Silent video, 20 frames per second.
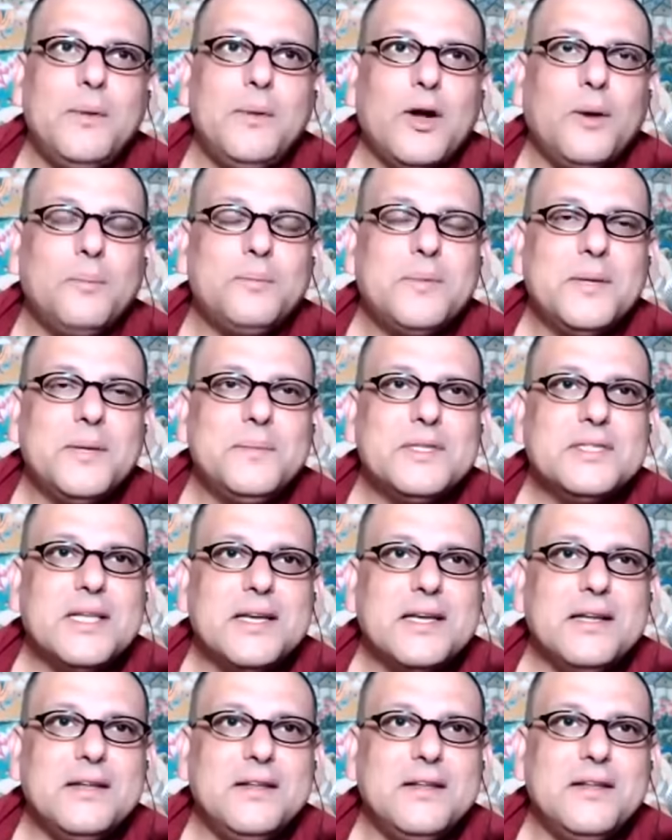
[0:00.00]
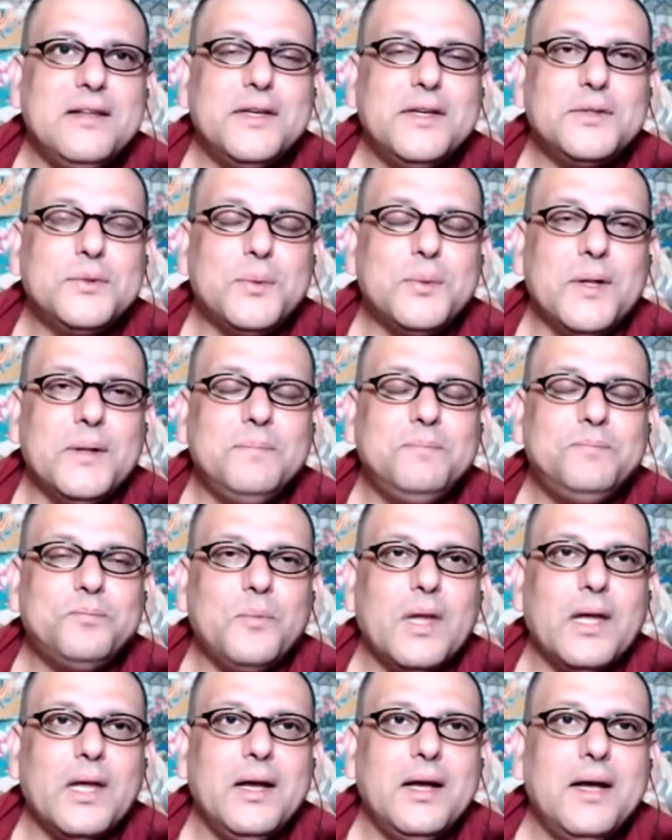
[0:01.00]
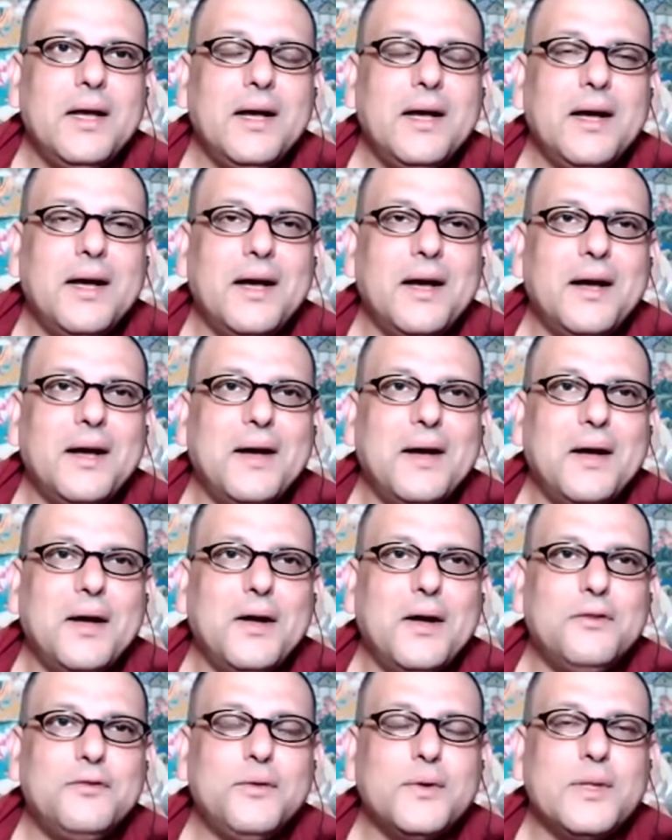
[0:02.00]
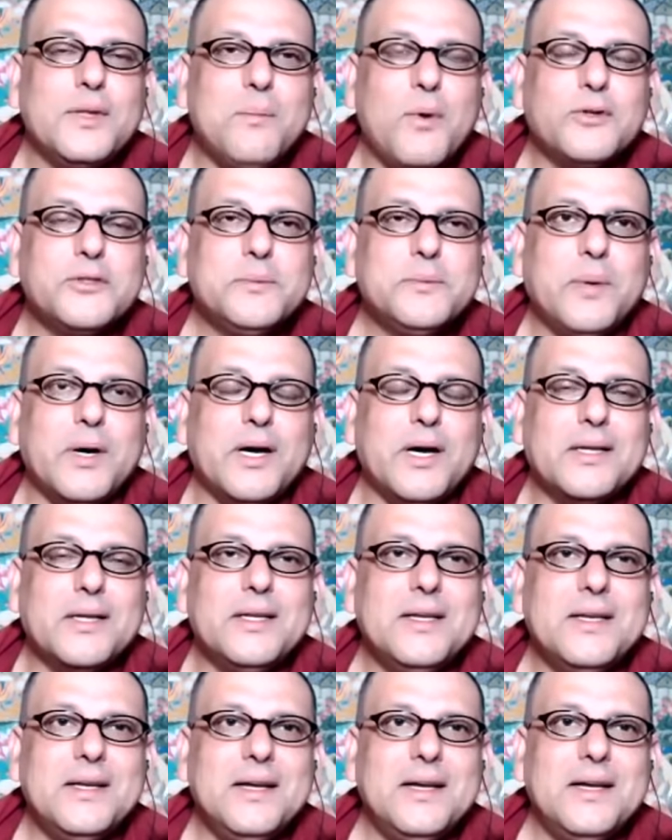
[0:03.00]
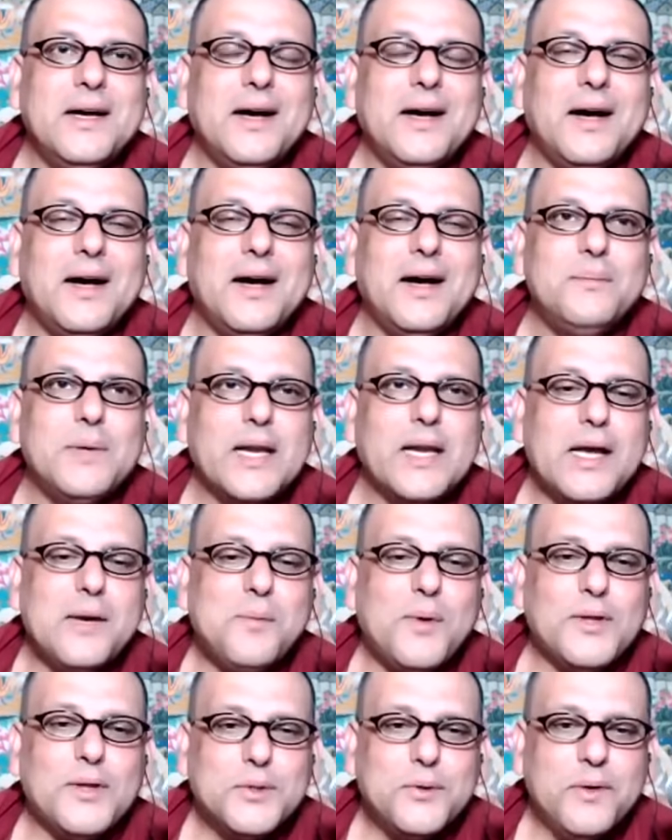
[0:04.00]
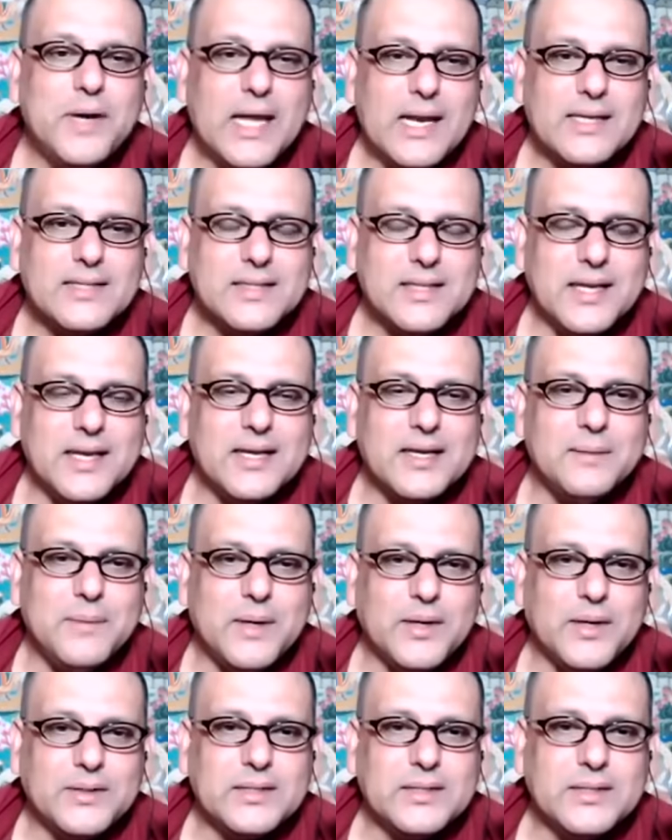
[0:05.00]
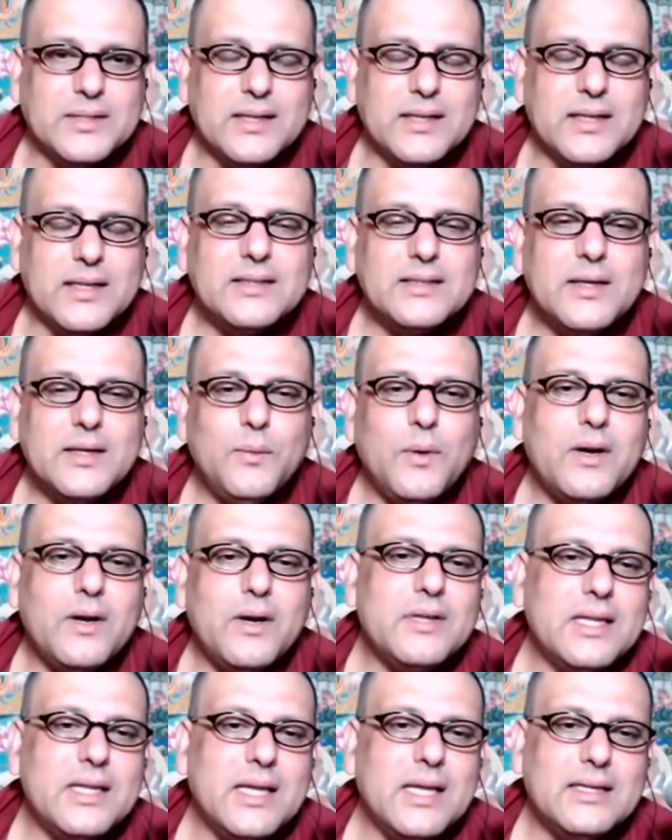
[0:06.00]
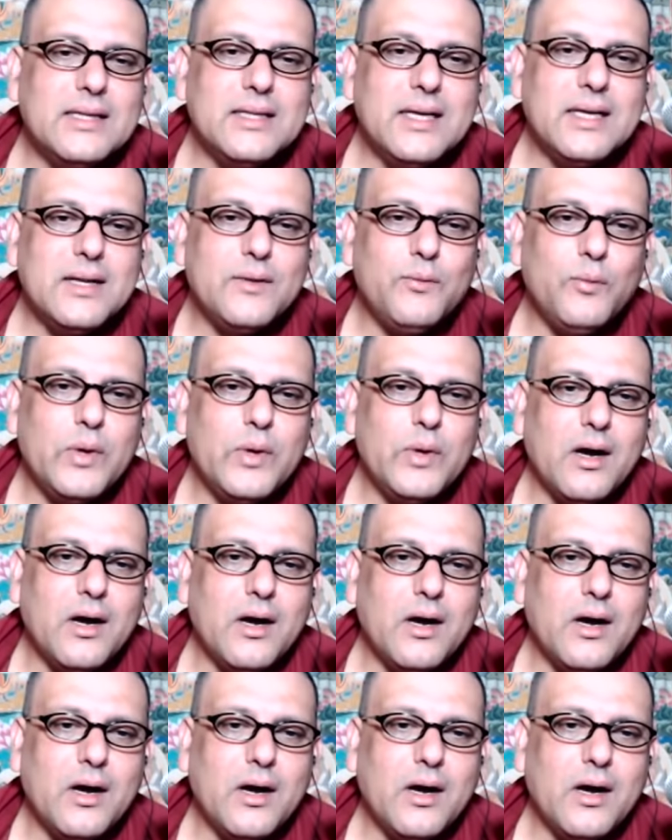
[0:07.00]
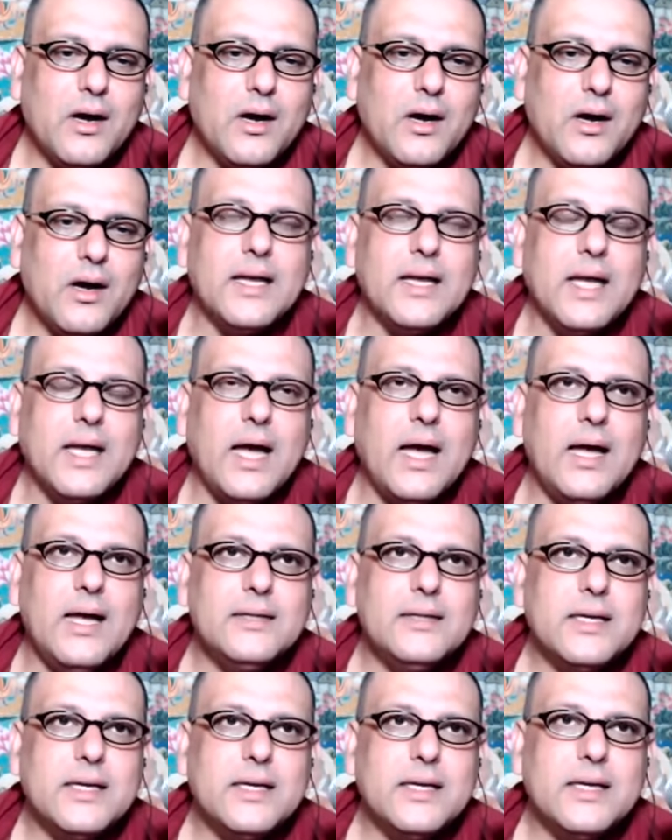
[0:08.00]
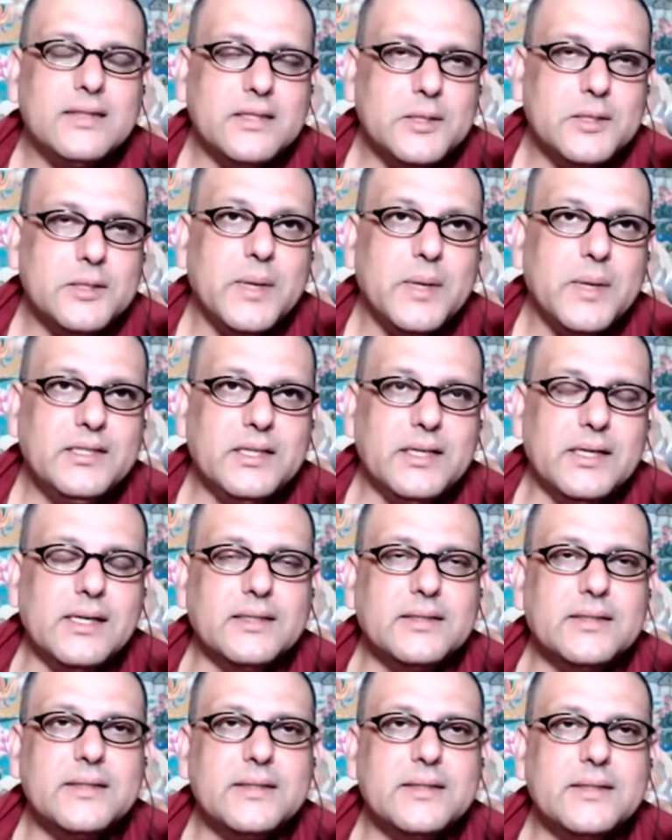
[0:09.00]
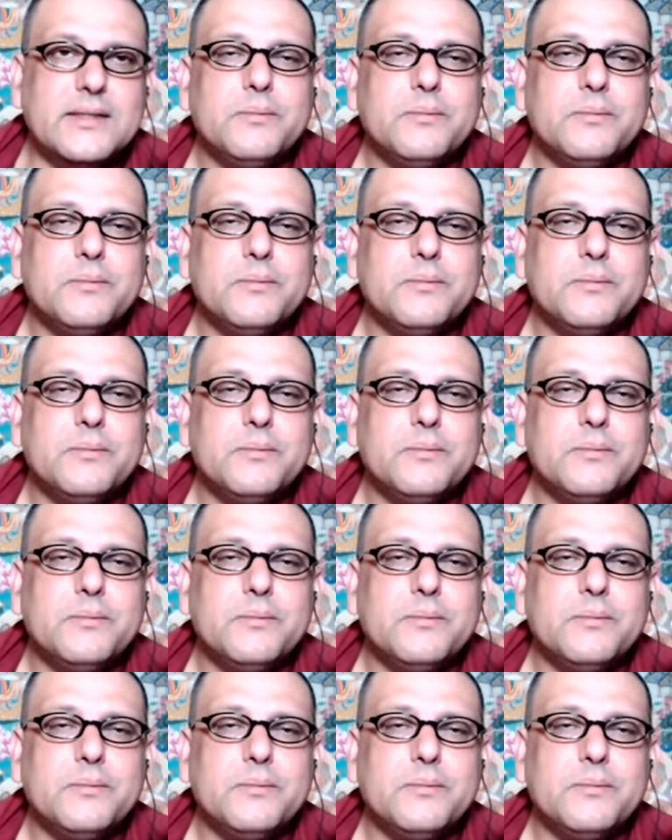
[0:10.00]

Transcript: an optimistic individual for the most part, but I'm also realistic about certain things. And one of the things that we are facing as a species